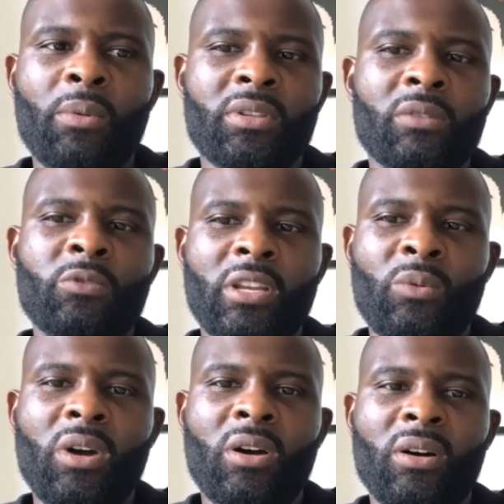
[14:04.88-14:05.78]
We done really
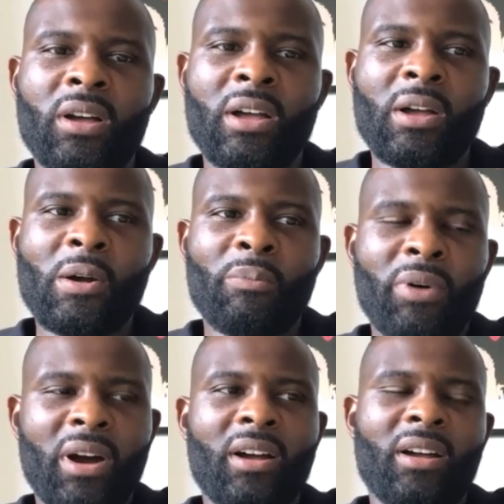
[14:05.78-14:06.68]
well.
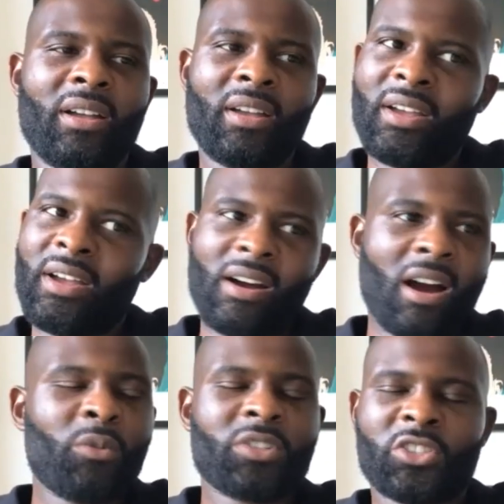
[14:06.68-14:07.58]
But I
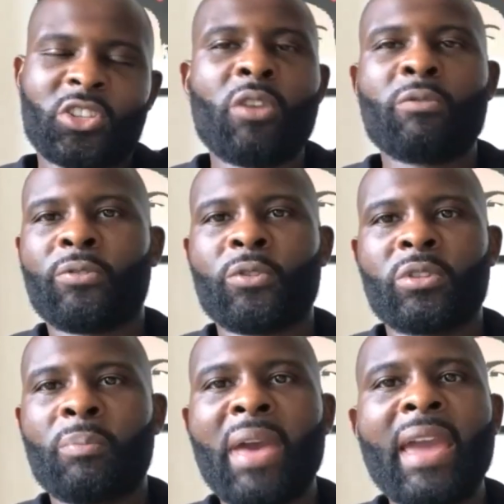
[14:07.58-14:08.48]
was just going through,
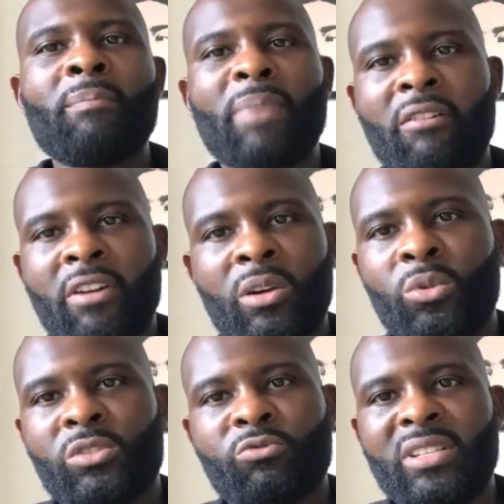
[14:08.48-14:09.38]
the pain barrier
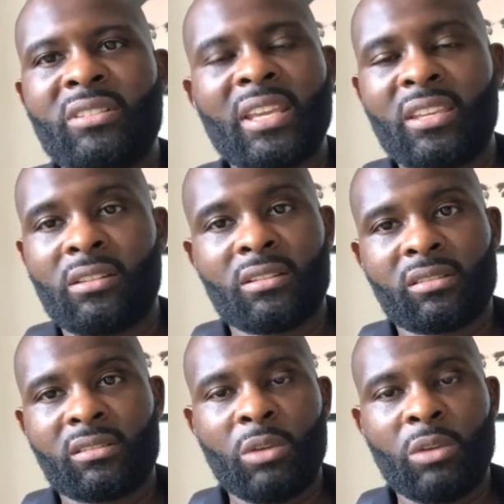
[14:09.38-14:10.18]
was ridiculous.